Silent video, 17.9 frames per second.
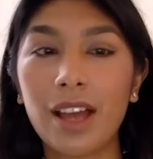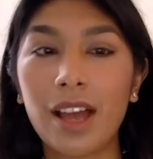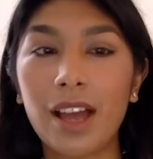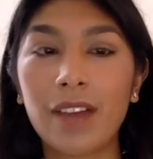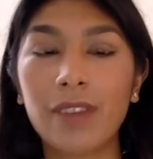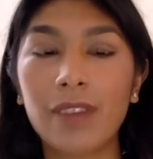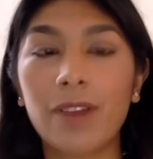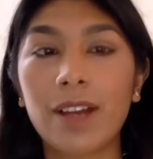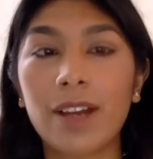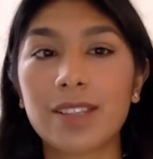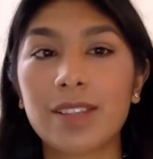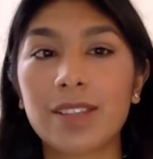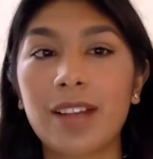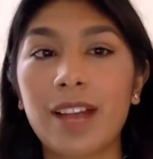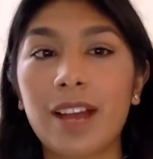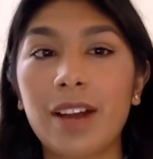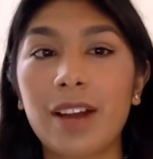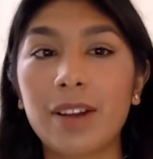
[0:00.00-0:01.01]
advice
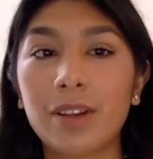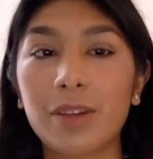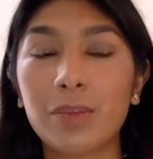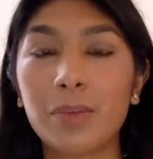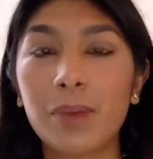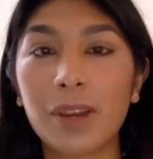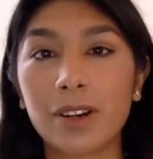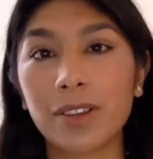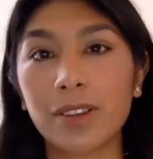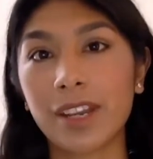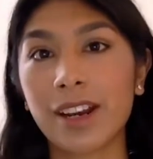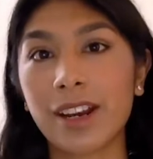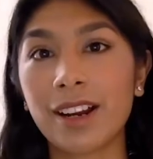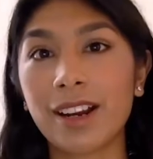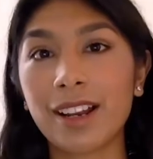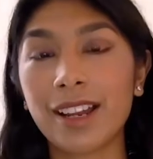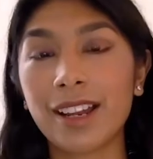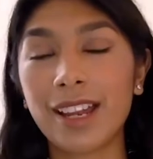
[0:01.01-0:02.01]
on how to better
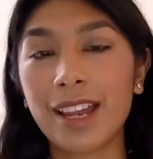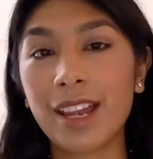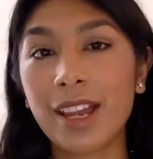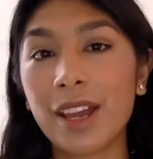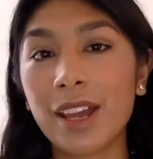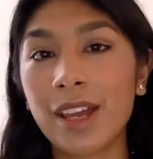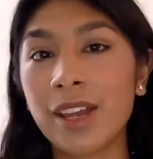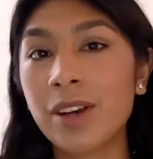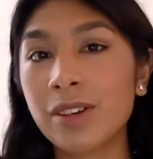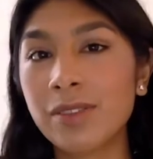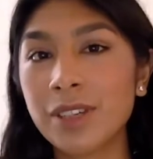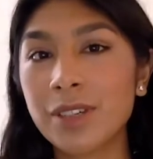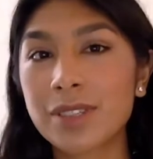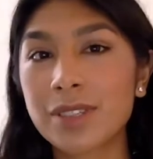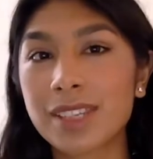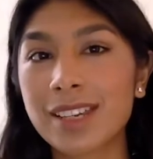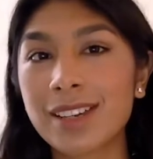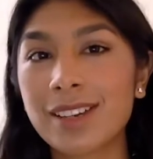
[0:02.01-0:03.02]
their interview
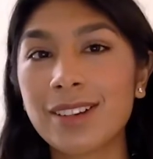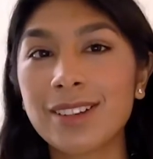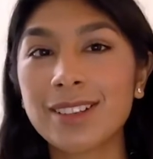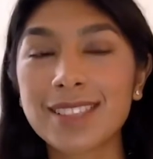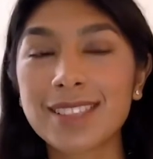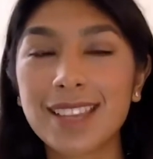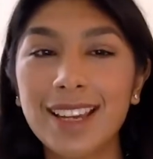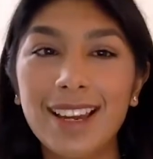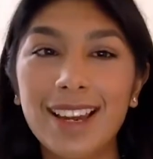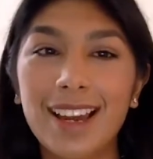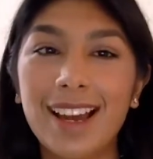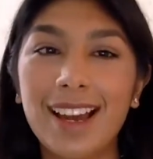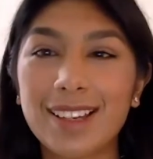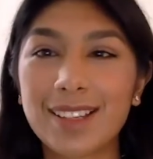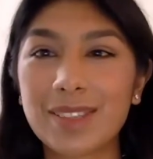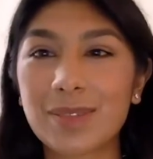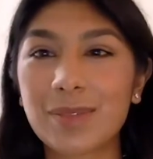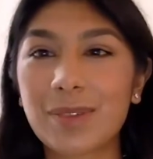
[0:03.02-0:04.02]
skills,
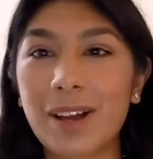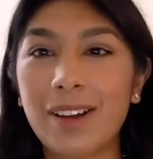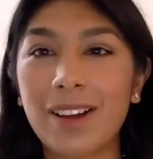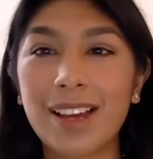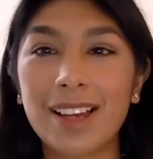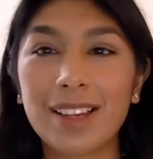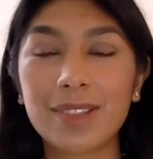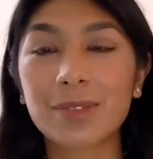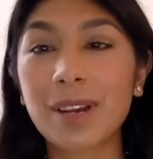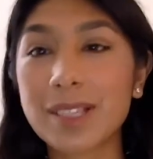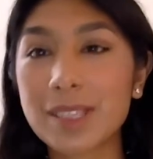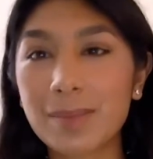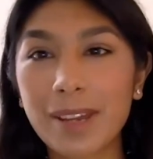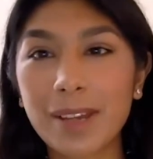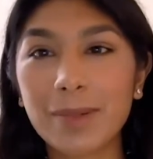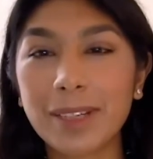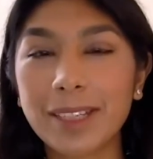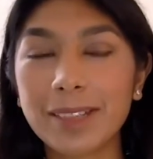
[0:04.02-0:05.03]
as well as
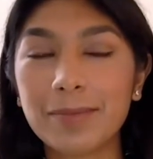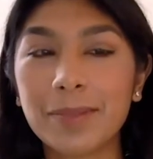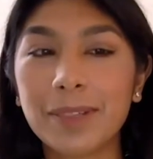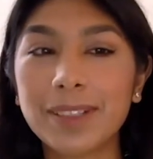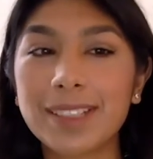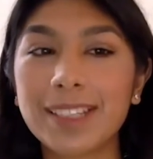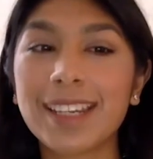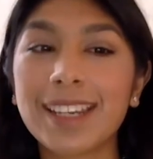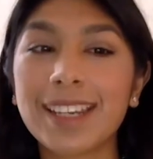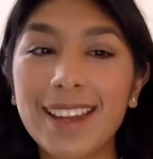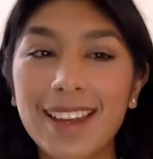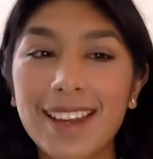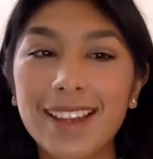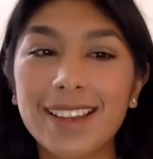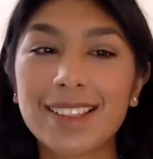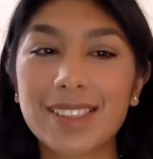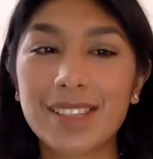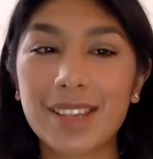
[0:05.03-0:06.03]
resume building.
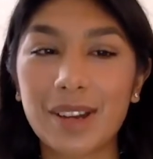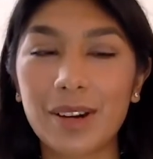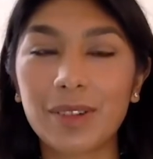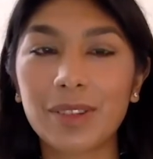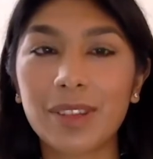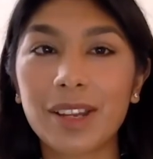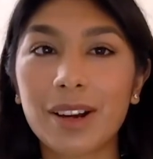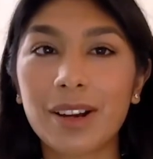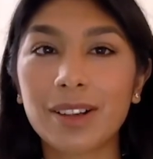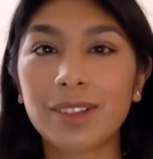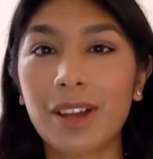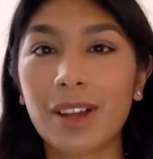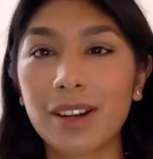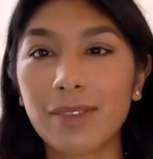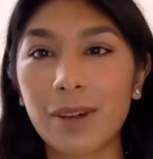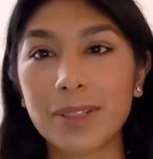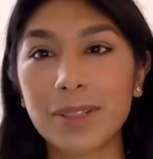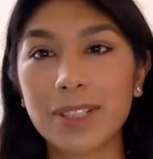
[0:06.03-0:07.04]
So there are a lot
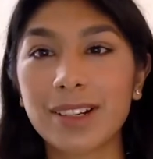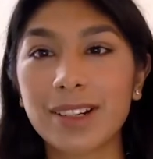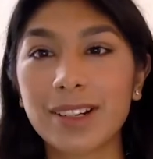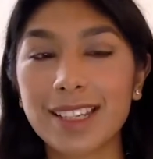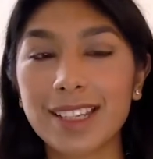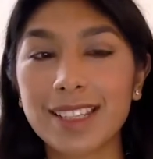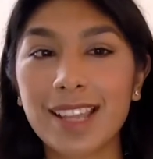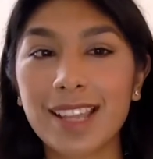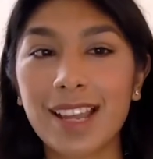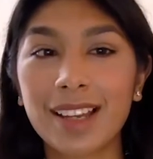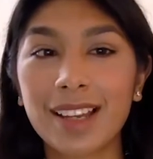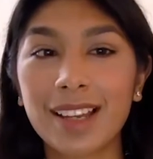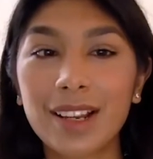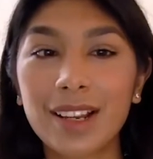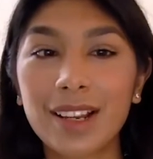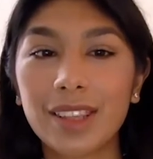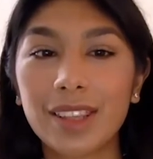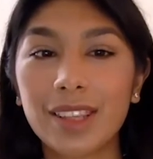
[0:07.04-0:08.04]
of opportunities that
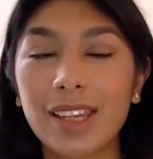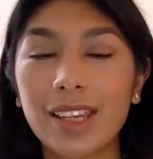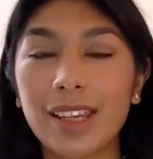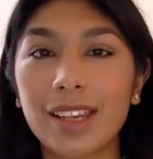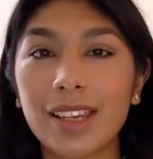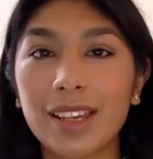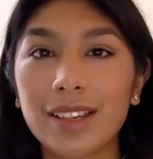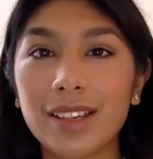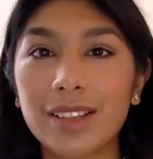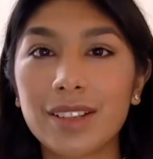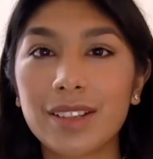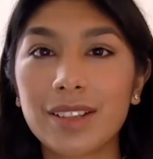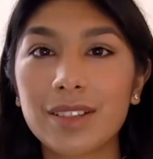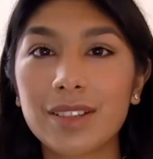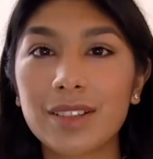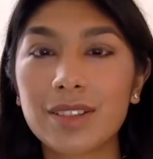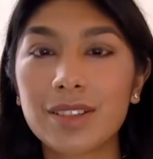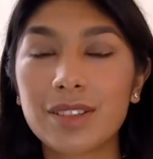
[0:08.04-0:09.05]
the
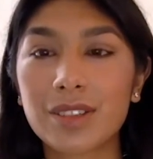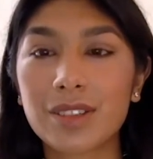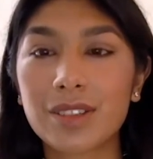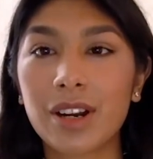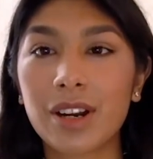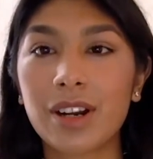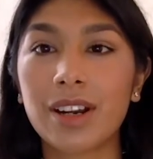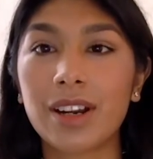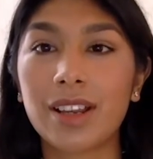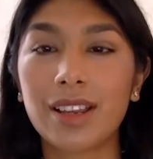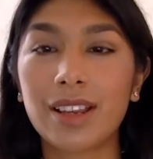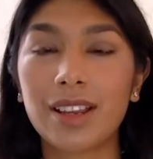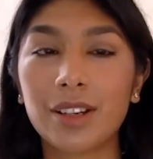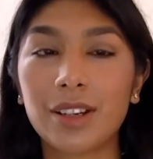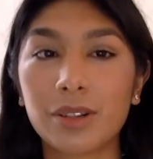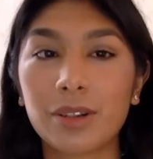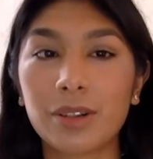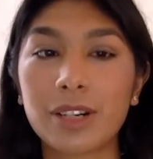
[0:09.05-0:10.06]
Stern
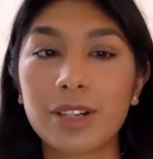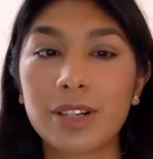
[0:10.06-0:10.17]
Career